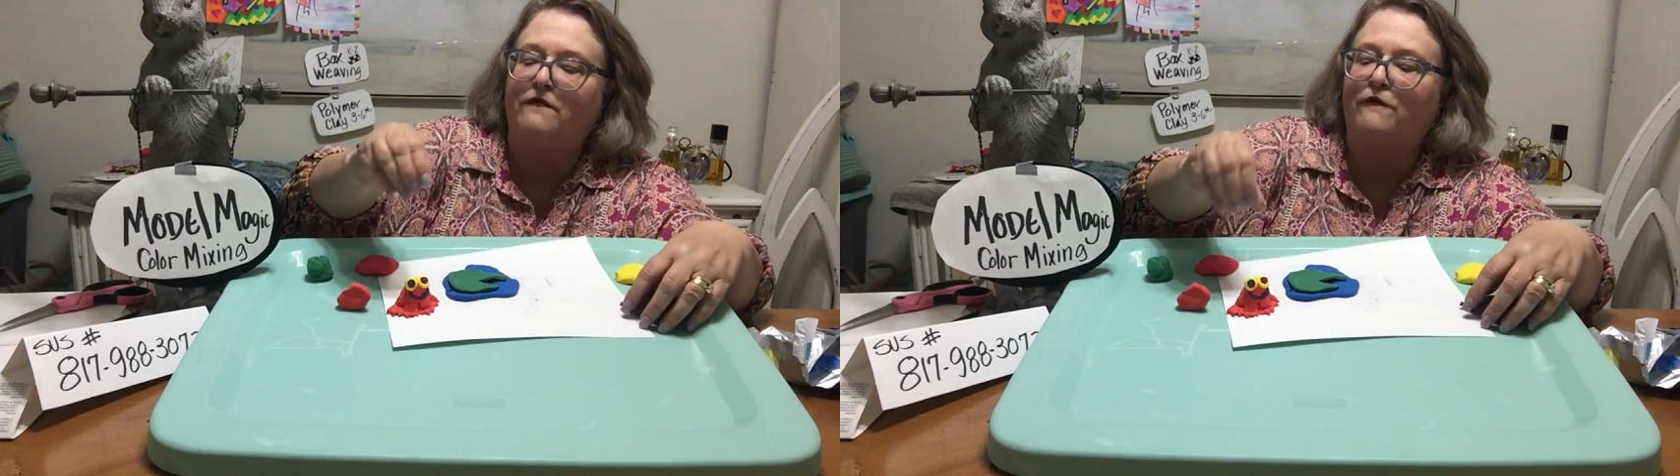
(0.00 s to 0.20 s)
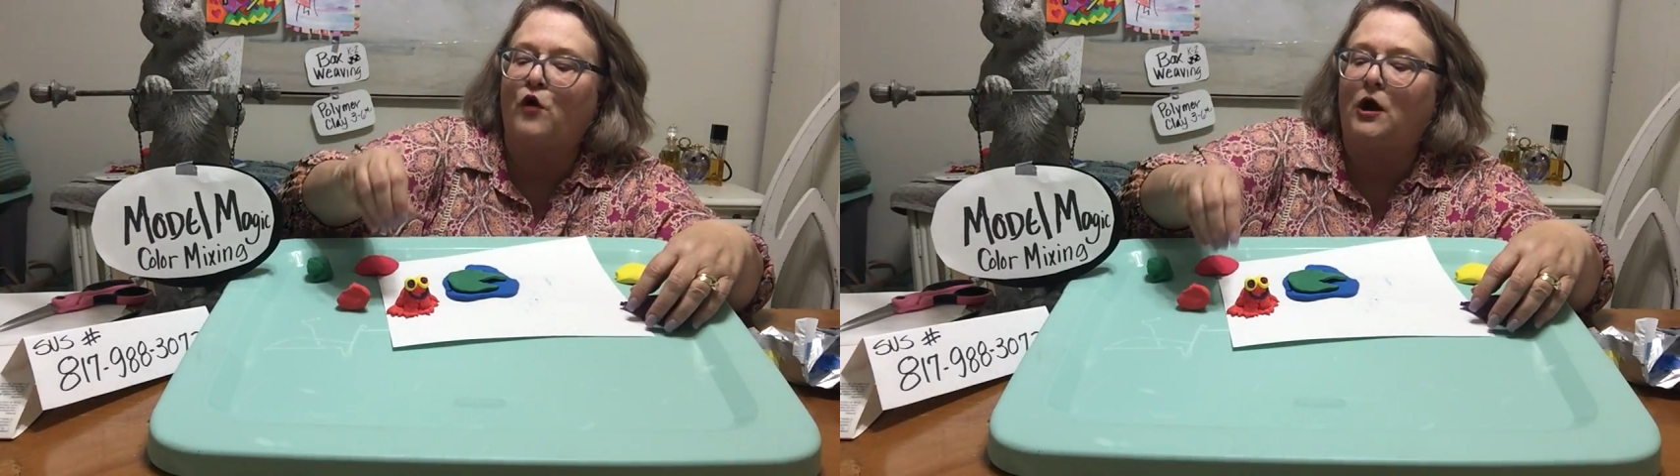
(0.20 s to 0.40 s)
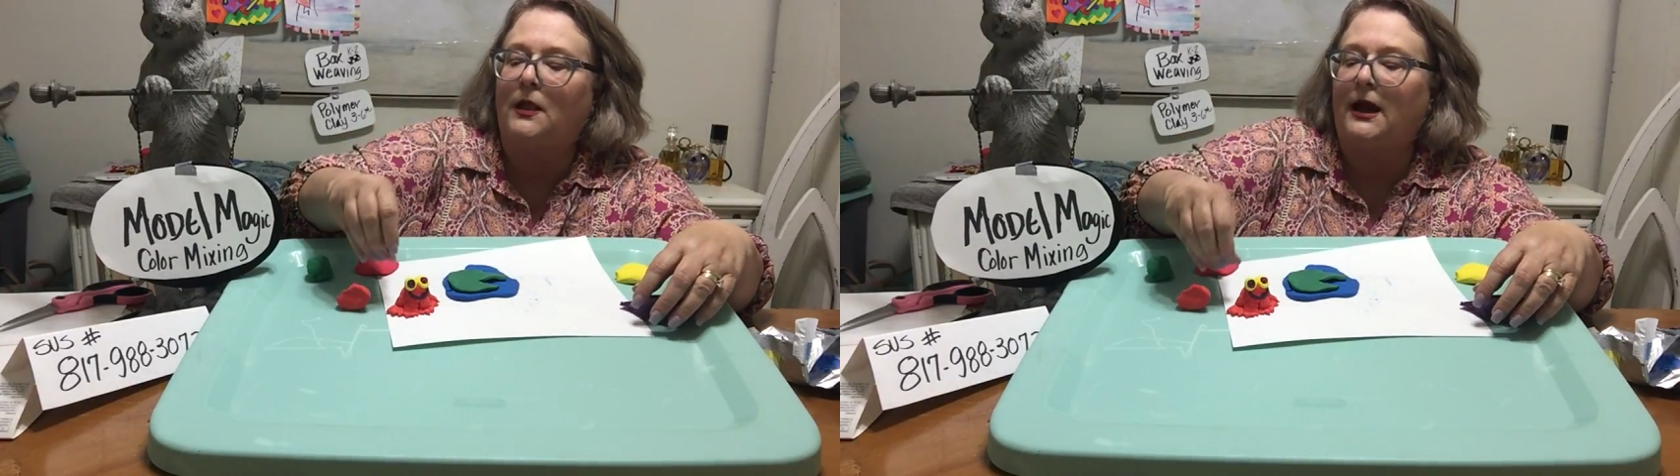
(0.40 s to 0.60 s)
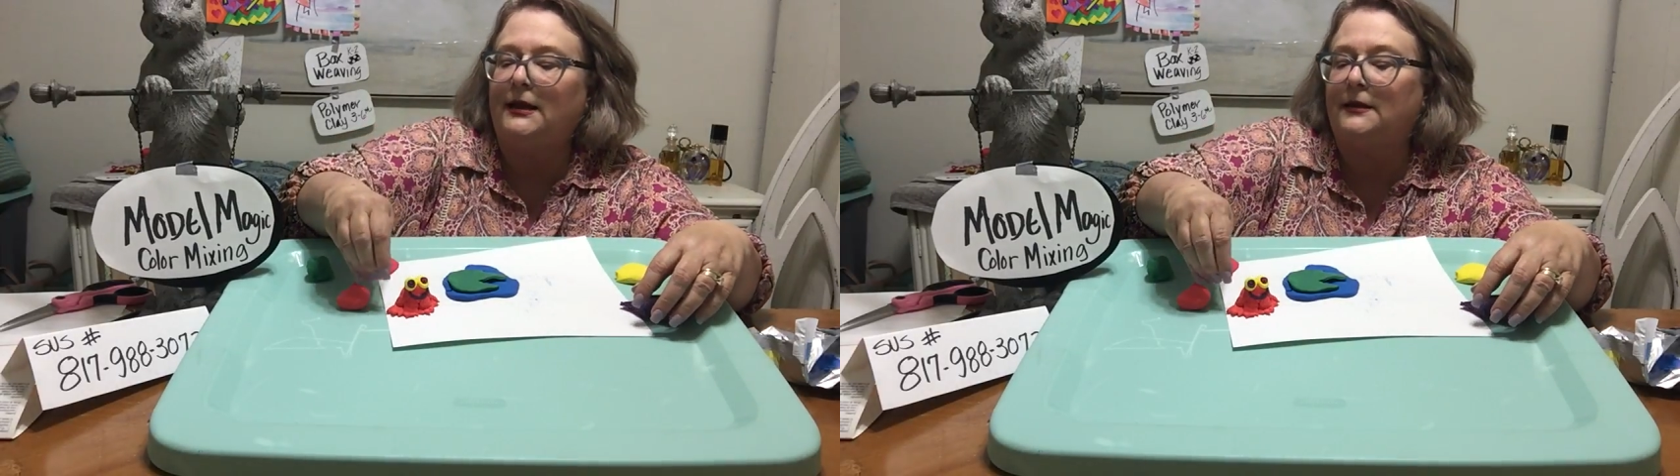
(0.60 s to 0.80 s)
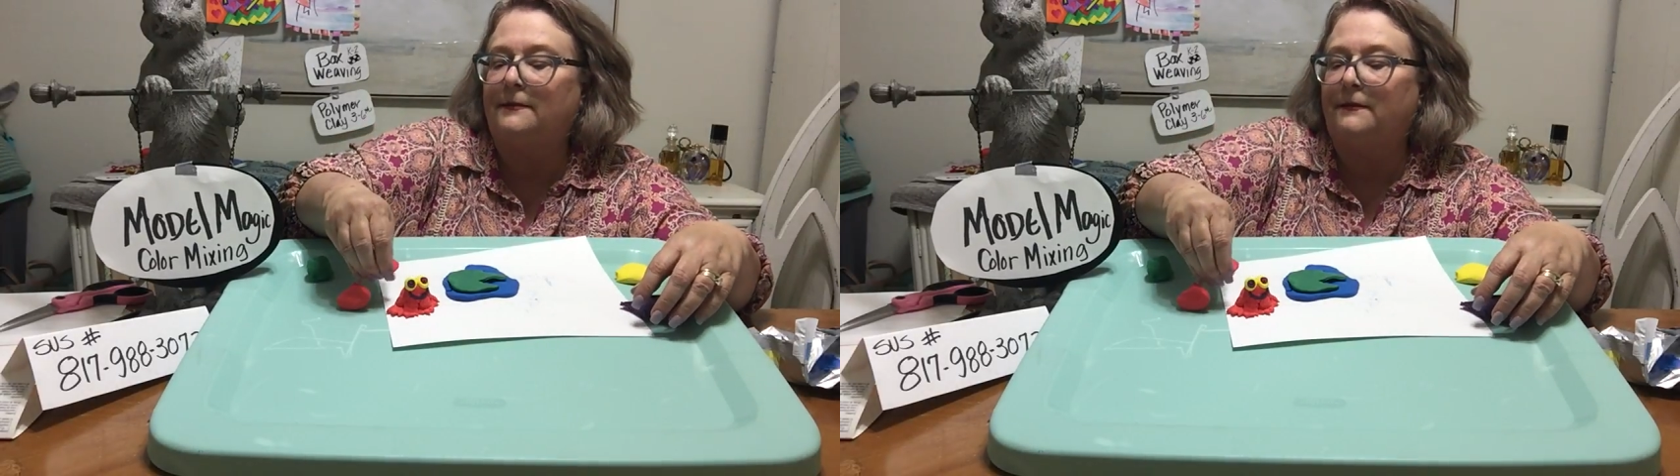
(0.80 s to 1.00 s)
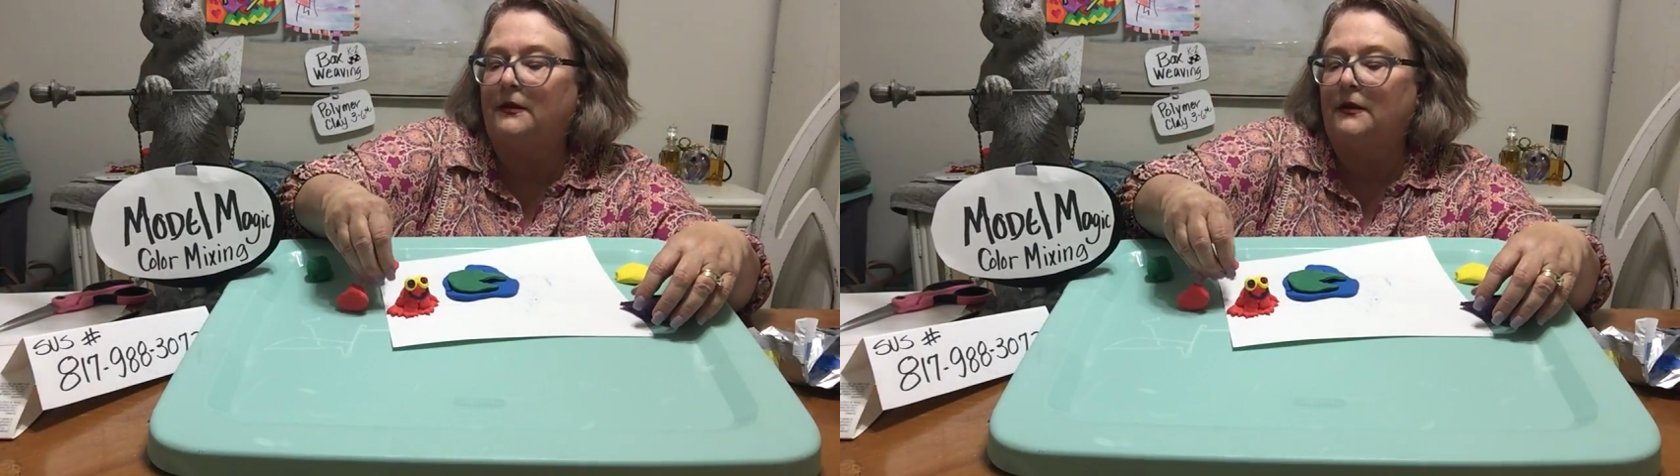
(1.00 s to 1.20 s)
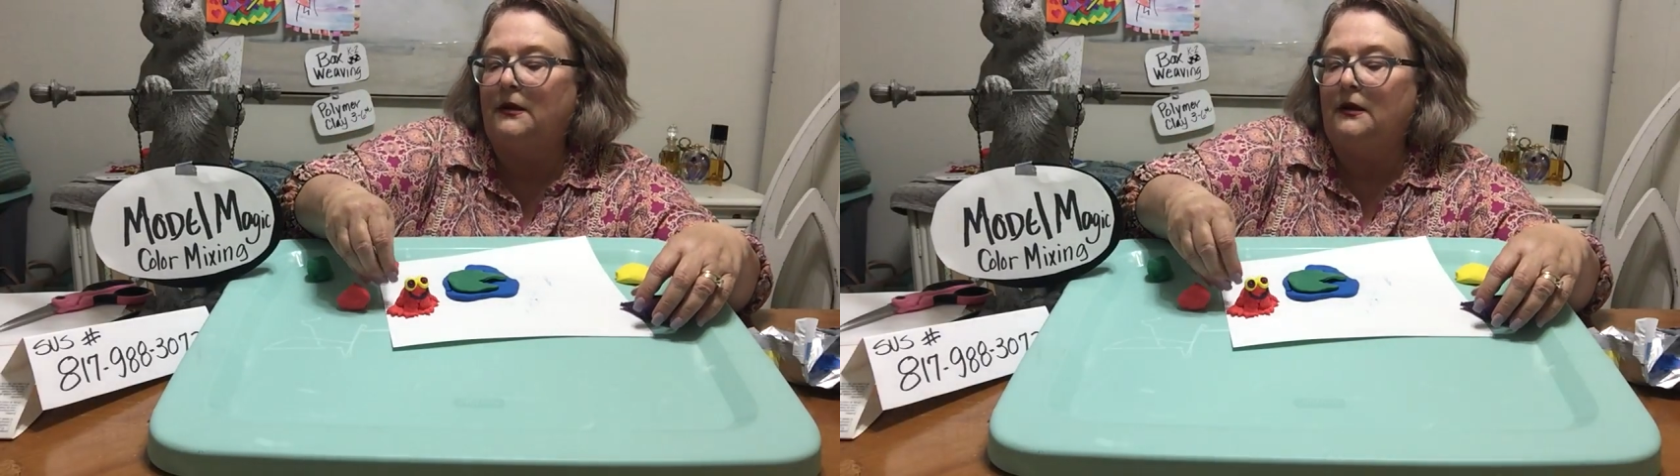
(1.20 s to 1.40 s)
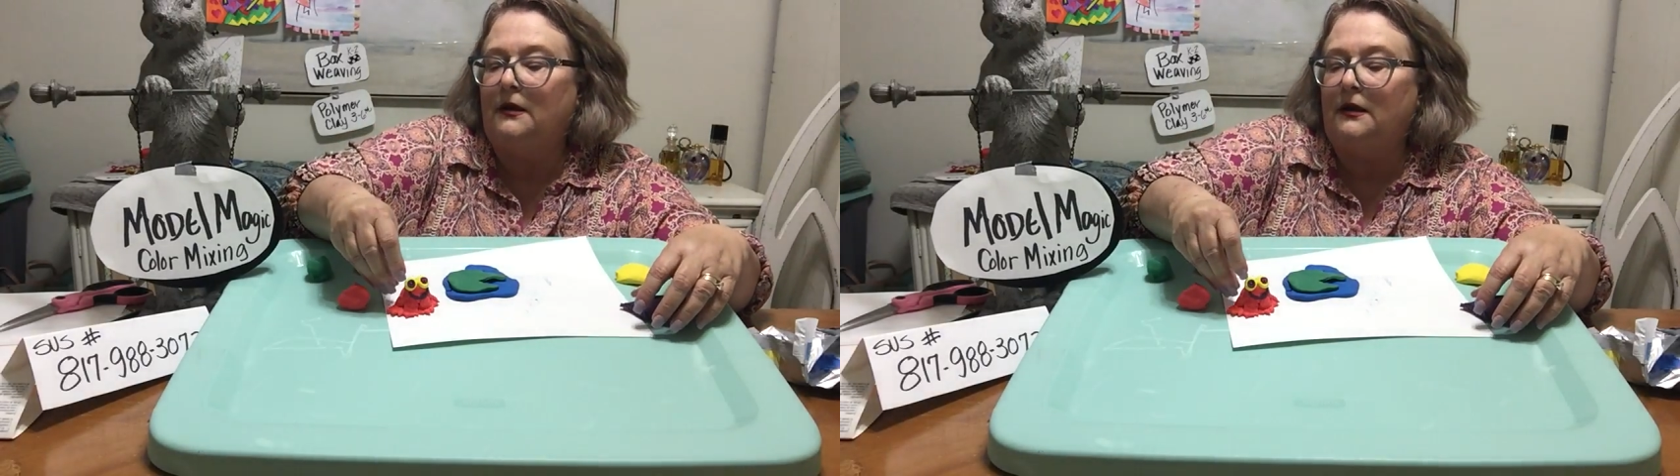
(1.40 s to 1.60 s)
frog-like.
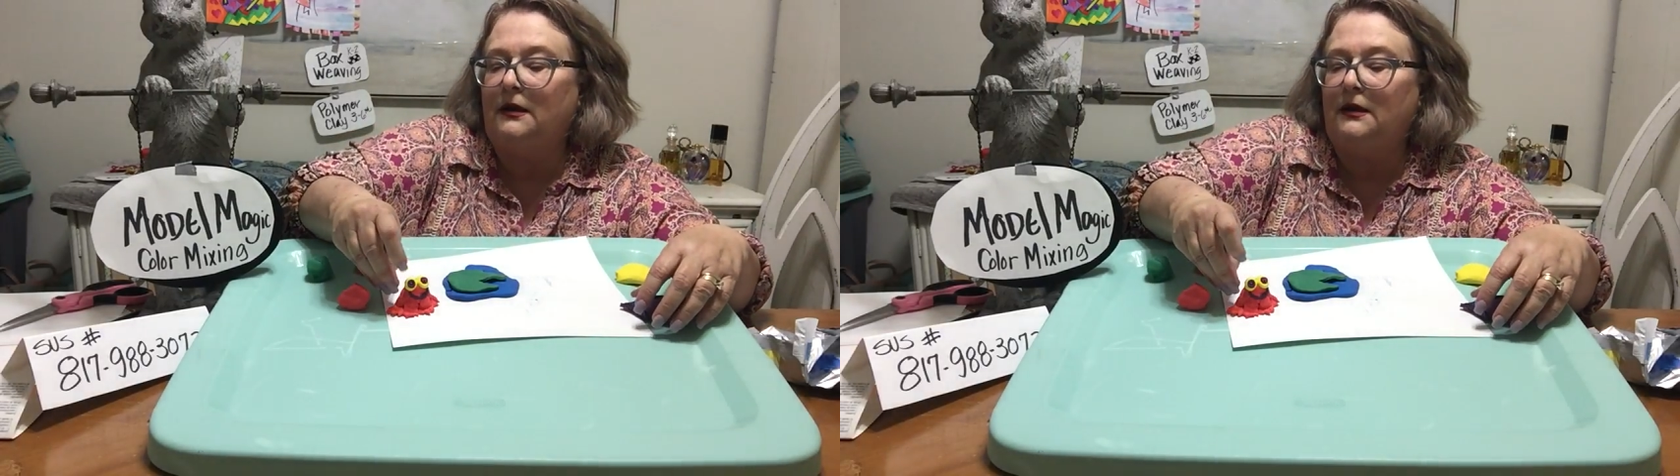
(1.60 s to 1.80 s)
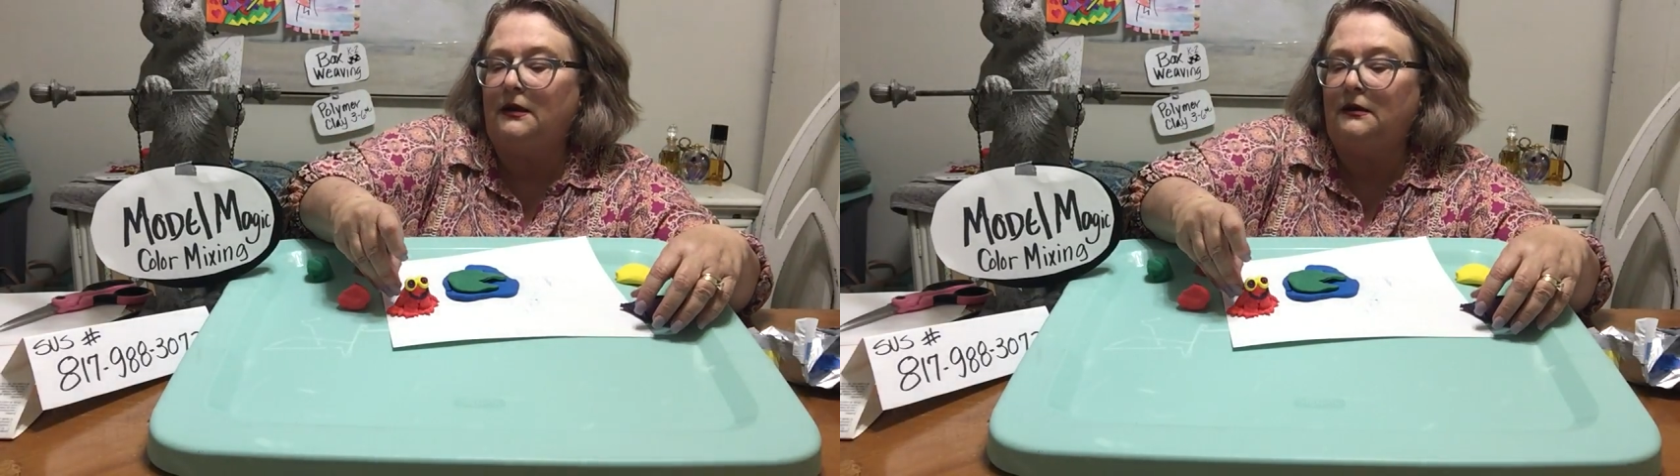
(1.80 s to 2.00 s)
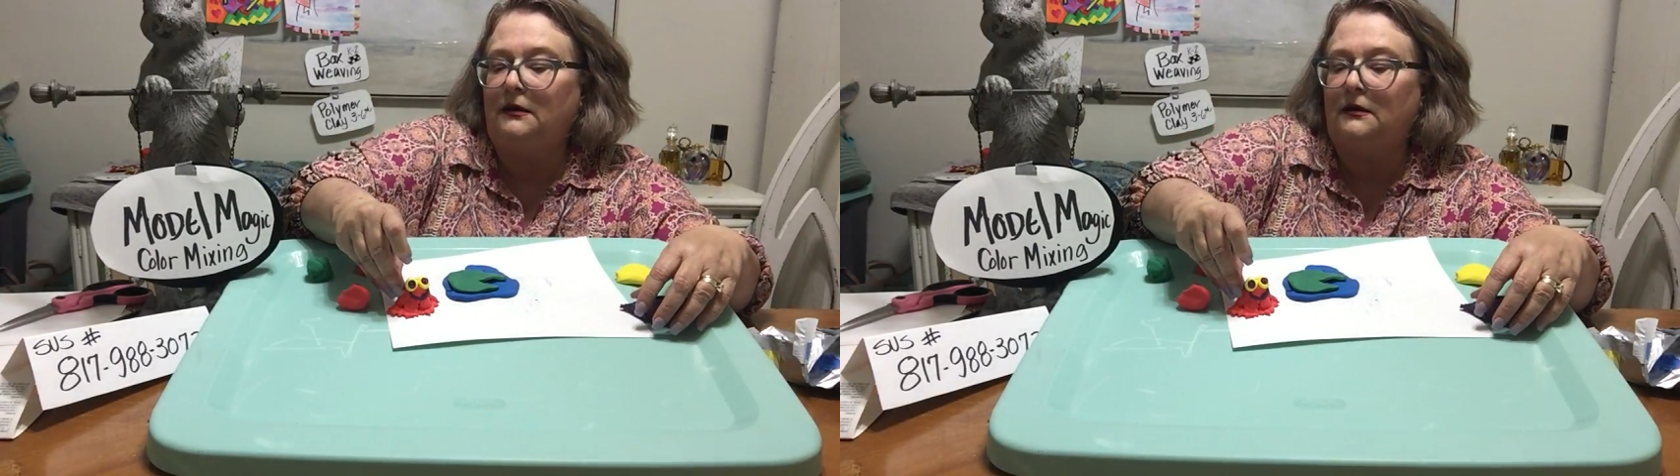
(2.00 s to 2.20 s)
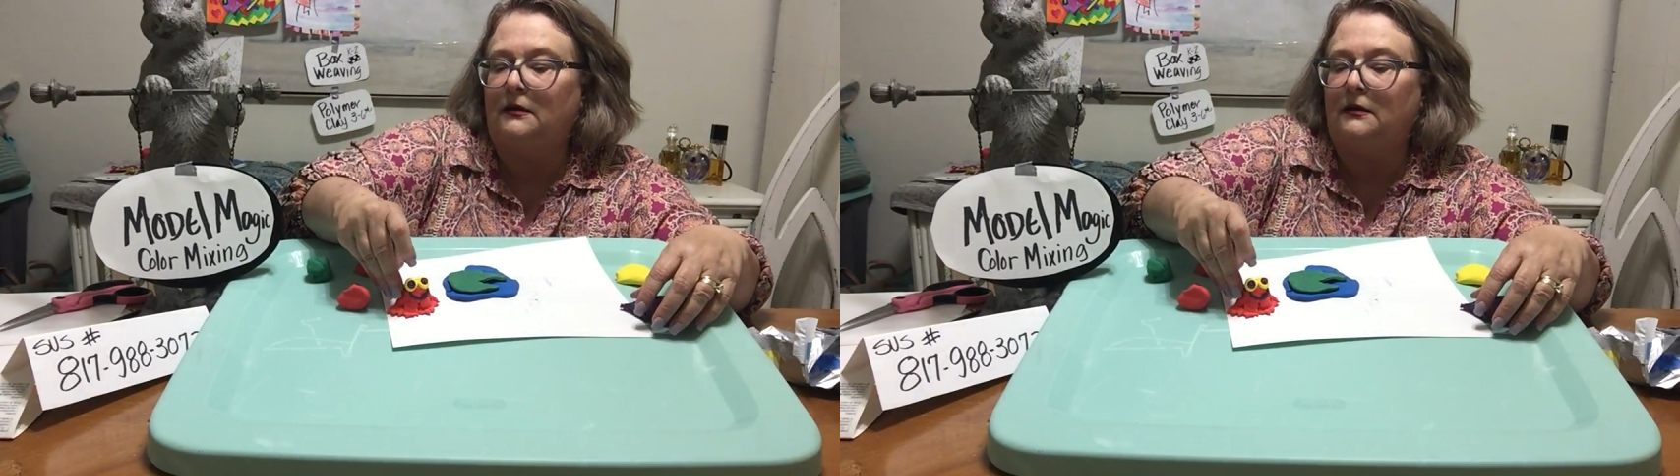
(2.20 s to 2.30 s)
And